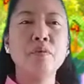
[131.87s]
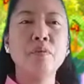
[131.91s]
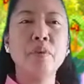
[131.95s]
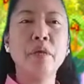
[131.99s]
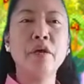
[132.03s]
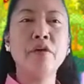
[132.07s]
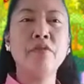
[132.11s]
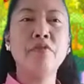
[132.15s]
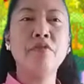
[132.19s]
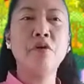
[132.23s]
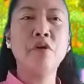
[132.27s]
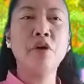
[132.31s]

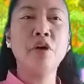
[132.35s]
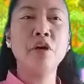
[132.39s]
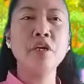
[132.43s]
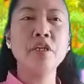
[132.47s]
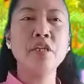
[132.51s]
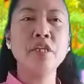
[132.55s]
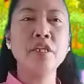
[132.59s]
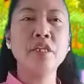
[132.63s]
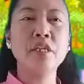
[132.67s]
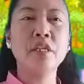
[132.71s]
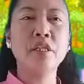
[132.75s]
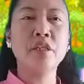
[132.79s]
a
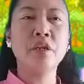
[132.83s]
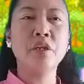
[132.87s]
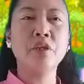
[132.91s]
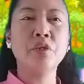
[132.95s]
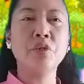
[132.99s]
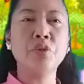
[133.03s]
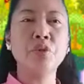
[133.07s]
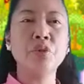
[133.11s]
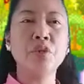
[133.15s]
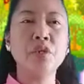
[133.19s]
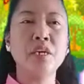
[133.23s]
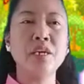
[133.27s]
force that
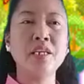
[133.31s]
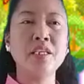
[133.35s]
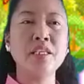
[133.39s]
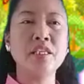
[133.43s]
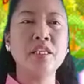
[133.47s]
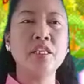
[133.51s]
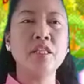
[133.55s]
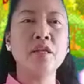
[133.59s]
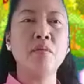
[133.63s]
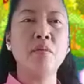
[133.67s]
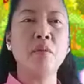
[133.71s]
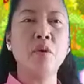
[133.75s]
reduces
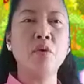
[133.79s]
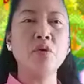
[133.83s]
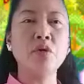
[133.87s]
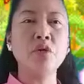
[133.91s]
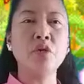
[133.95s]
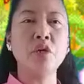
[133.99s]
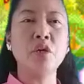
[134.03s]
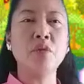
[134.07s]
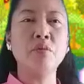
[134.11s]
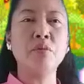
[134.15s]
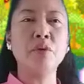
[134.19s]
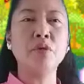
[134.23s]
the
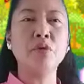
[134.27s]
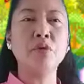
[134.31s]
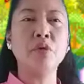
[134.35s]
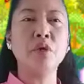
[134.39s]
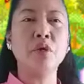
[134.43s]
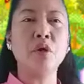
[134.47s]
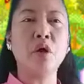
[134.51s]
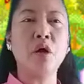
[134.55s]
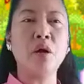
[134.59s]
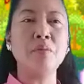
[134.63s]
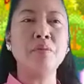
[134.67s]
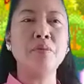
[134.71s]
motion
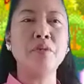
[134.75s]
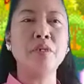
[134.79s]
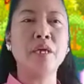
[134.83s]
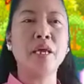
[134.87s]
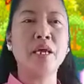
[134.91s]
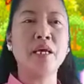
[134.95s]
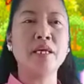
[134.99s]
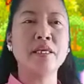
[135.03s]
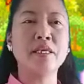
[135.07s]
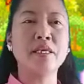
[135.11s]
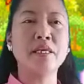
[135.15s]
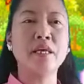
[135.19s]
between
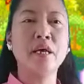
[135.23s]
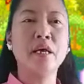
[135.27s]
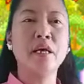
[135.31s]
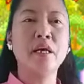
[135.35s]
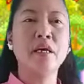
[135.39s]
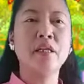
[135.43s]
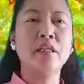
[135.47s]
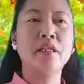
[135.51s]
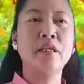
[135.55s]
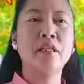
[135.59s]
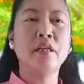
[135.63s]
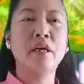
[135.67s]
objects that are